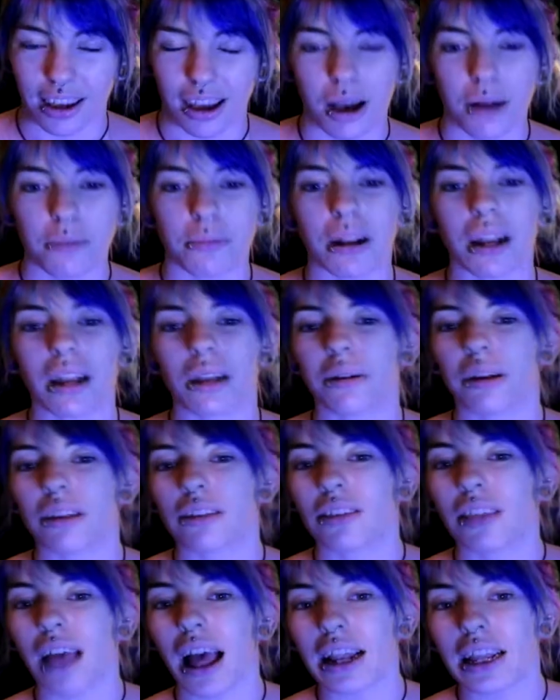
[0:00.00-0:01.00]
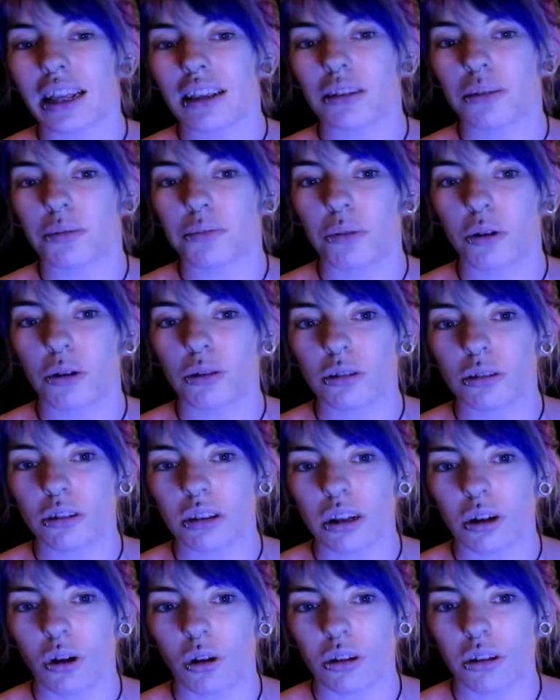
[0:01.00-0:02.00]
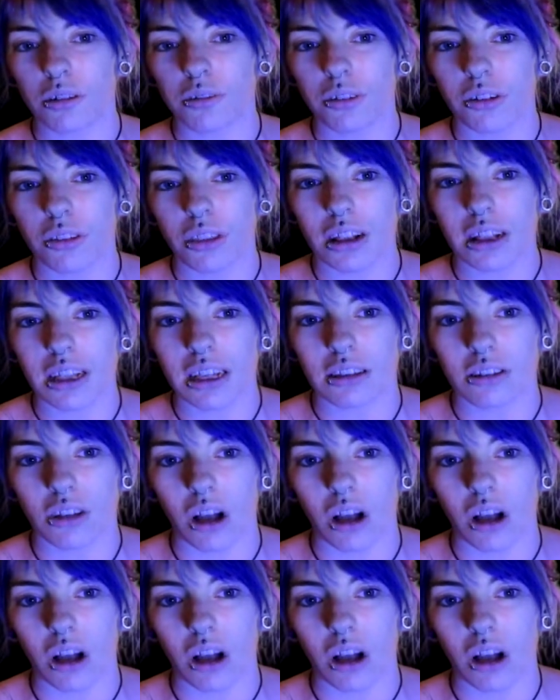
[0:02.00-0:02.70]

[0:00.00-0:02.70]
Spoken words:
But anyways, that is mostly all of on the list.